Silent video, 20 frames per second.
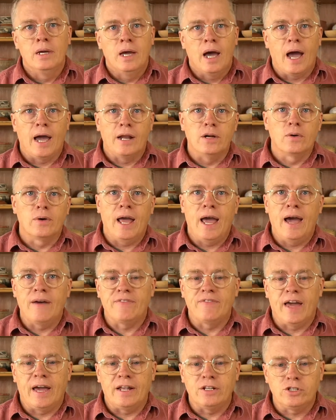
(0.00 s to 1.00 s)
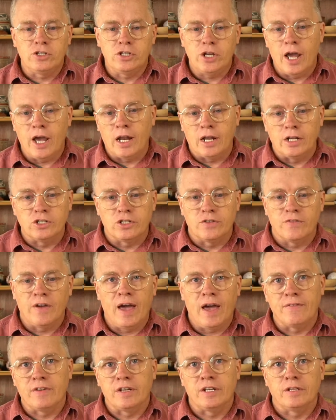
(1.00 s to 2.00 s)
I don't have that challenge of
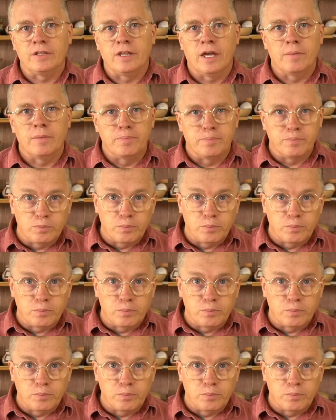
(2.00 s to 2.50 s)
having to then